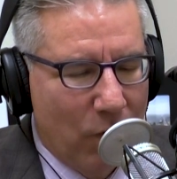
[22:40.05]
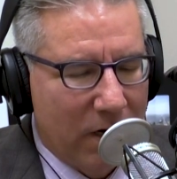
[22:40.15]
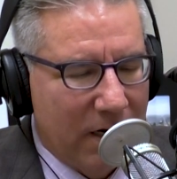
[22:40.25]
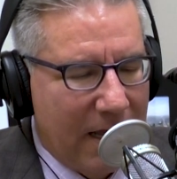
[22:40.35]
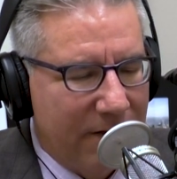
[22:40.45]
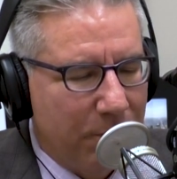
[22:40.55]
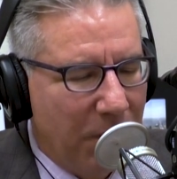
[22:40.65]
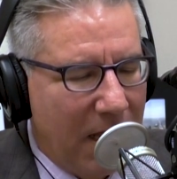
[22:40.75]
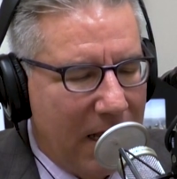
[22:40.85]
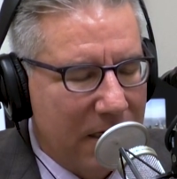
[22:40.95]
We're going to have a
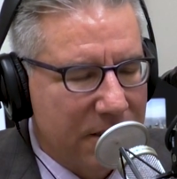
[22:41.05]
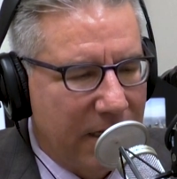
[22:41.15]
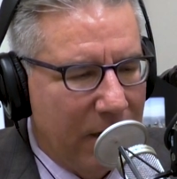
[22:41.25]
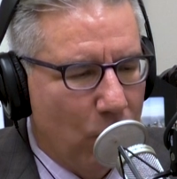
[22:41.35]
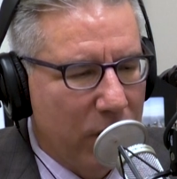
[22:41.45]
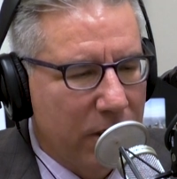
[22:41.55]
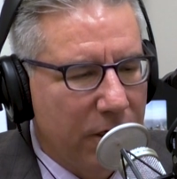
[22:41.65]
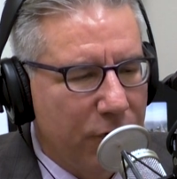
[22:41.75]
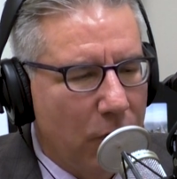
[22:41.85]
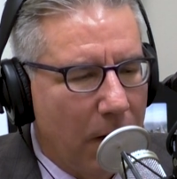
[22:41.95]
blast, and we're
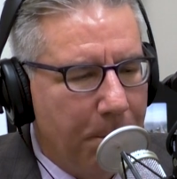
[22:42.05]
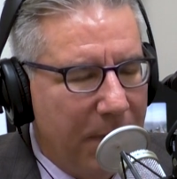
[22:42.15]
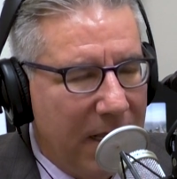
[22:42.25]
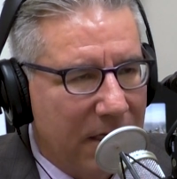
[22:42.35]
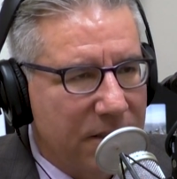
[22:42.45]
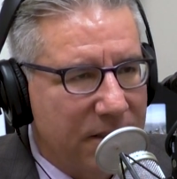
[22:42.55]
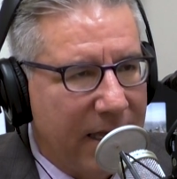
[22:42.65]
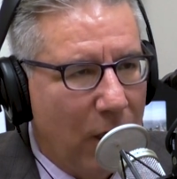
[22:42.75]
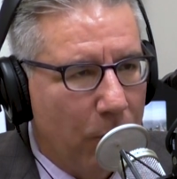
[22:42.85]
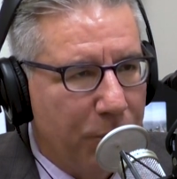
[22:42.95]
going to do our best to
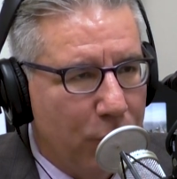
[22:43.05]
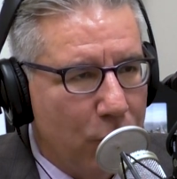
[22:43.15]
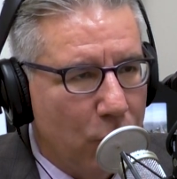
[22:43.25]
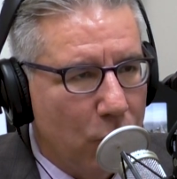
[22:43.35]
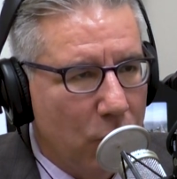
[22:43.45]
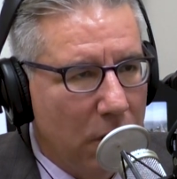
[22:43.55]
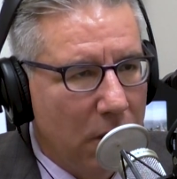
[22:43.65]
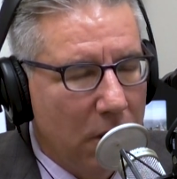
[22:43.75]
help you